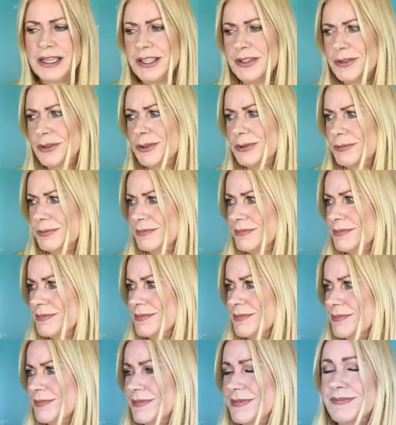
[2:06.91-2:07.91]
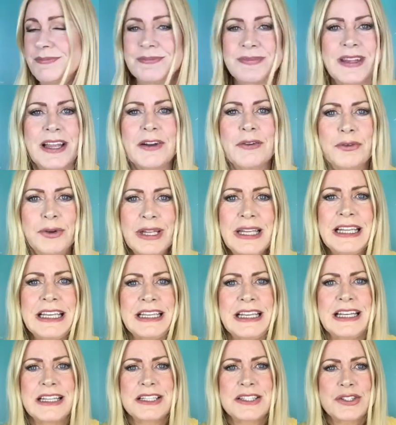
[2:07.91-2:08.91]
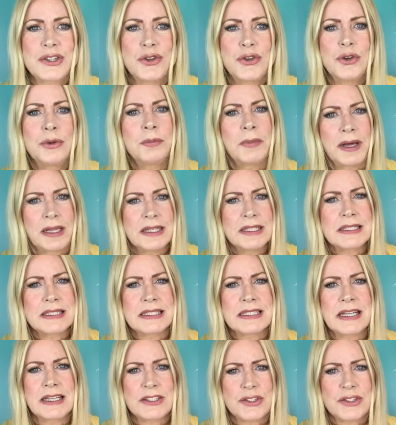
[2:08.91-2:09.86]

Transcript: know, really 2 months